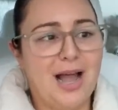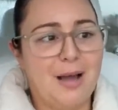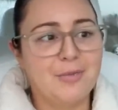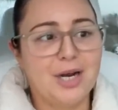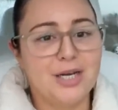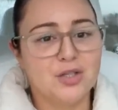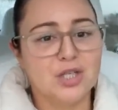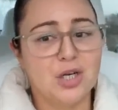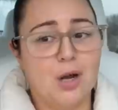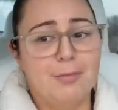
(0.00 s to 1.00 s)
I'm not here
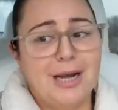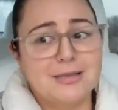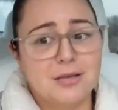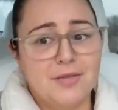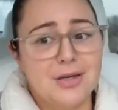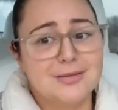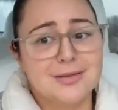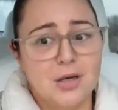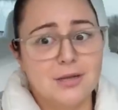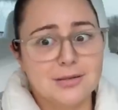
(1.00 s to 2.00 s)
to not buy stuff that it's
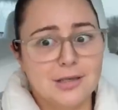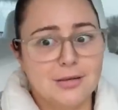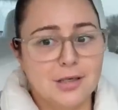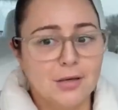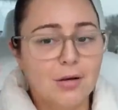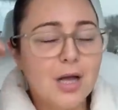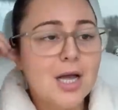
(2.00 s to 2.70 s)
not on sale, you know?